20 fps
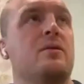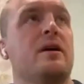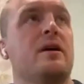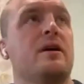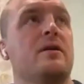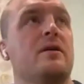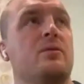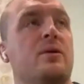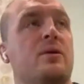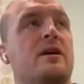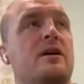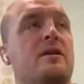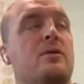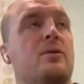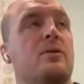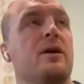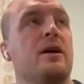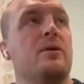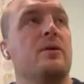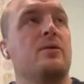
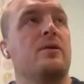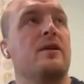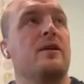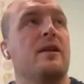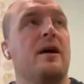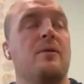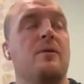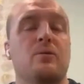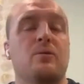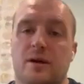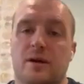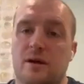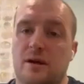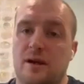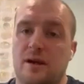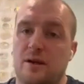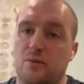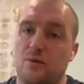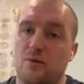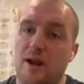away, one of them,
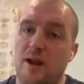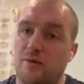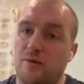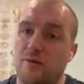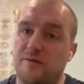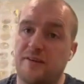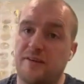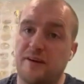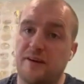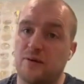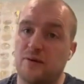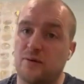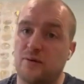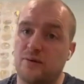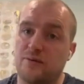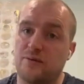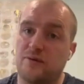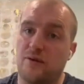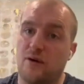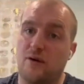he ran up
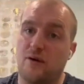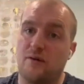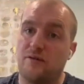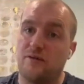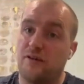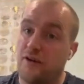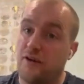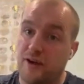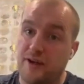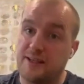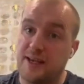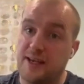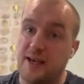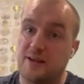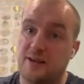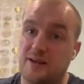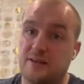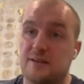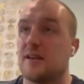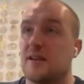field for 30
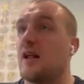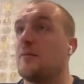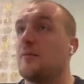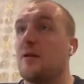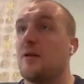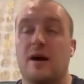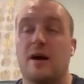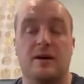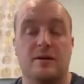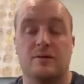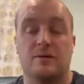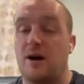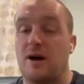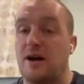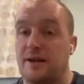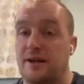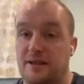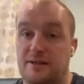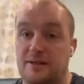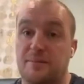seconds and I'm like,
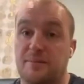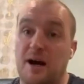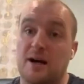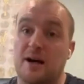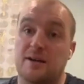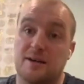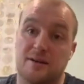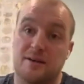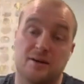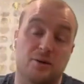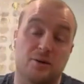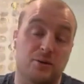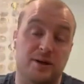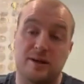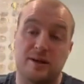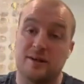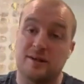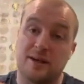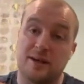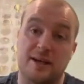right, he's back, we
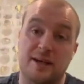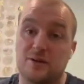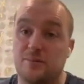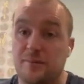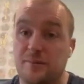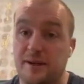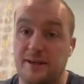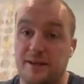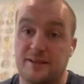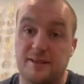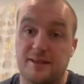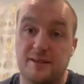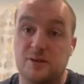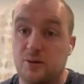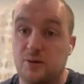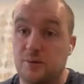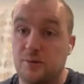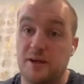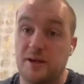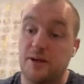can get some minutes
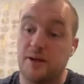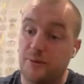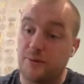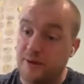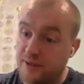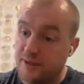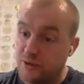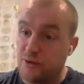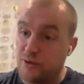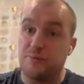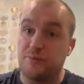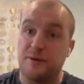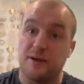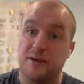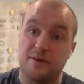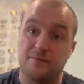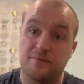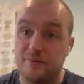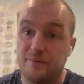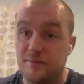into him here and he should
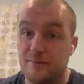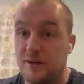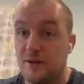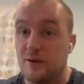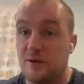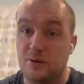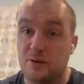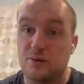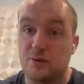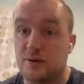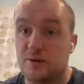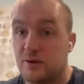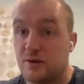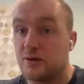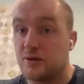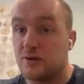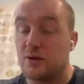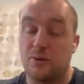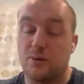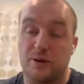be, good
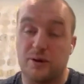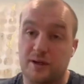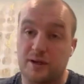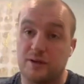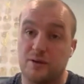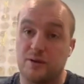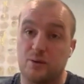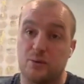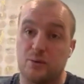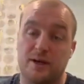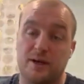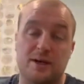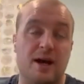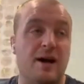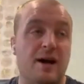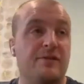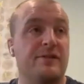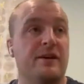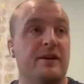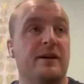to show what he can do week
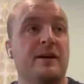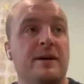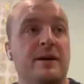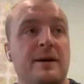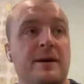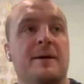after.